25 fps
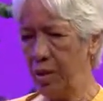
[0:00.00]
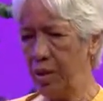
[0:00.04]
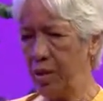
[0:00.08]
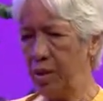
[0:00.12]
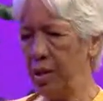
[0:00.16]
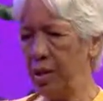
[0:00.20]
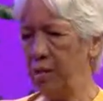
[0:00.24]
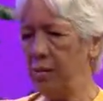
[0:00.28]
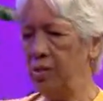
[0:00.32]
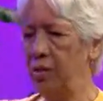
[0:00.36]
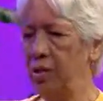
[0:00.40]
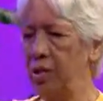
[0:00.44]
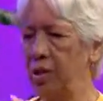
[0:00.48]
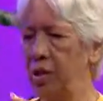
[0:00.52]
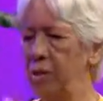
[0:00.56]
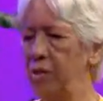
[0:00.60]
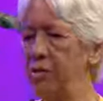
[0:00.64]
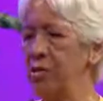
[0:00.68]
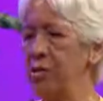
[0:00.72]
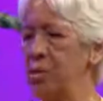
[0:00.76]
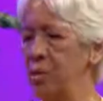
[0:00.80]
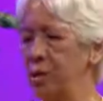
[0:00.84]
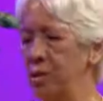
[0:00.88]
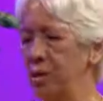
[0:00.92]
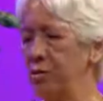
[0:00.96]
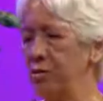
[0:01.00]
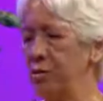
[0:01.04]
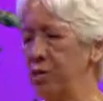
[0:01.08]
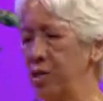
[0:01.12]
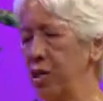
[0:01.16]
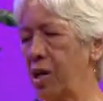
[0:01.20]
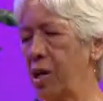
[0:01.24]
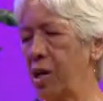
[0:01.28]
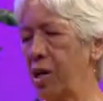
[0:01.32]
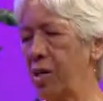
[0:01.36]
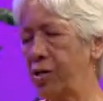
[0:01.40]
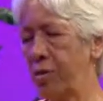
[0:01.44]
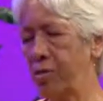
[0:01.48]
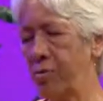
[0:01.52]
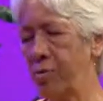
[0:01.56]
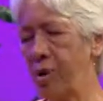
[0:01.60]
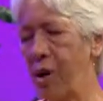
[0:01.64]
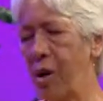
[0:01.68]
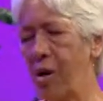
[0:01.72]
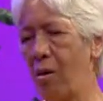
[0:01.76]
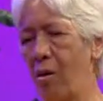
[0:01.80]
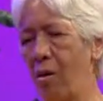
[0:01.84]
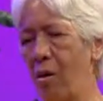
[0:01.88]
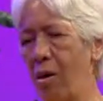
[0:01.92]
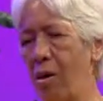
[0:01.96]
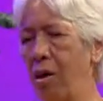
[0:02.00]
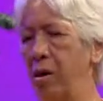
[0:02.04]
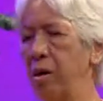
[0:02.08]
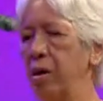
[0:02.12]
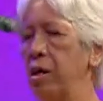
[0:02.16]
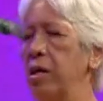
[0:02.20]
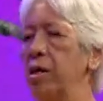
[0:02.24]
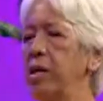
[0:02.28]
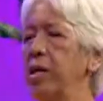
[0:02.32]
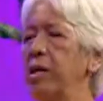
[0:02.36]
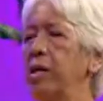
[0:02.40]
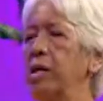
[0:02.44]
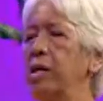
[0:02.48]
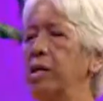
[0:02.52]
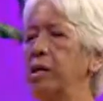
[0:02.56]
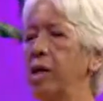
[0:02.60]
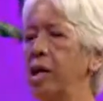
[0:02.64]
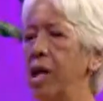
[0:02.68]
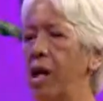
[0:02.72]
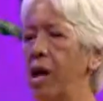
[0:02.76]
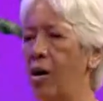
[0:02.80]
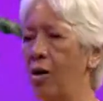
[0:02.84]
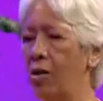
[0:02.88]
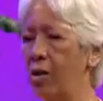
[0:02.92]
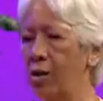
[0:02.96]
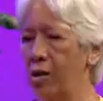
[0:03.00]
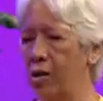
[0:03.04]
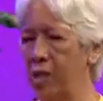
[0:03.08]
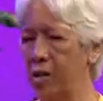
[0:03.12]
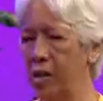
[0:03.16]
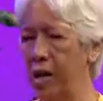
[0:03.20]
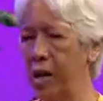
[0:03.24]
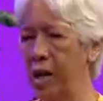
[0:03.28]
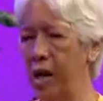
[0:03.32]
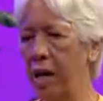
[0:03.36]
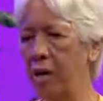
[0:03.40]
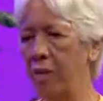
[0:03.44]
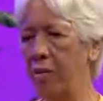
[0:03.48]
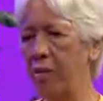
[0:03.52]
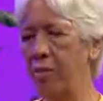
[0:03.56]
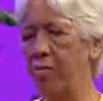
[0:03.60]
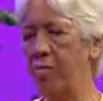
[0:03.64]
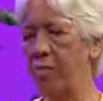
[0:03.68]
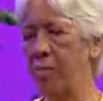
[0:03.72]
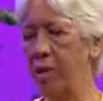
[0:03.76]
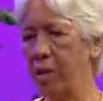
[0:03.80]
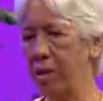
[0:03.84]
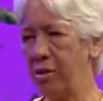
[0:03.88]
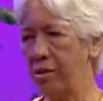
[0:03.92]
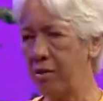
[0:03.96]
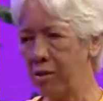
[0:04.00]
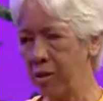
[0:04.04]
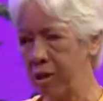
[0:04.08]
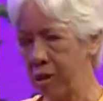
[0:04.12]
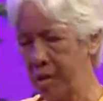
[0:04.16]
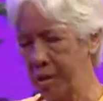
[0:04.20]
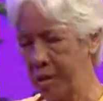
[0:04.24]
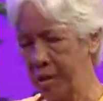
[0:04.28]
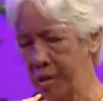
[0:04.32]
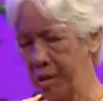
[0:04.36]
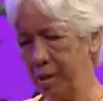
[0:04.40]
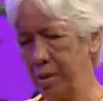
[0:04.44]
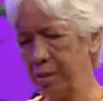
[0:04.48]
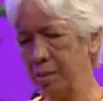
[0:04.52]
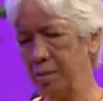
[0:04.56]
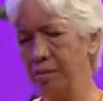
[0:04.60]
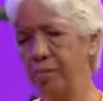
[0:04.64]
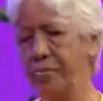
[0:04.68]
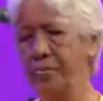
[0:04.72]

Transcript: It gives you a different kind of power. How does that manifest?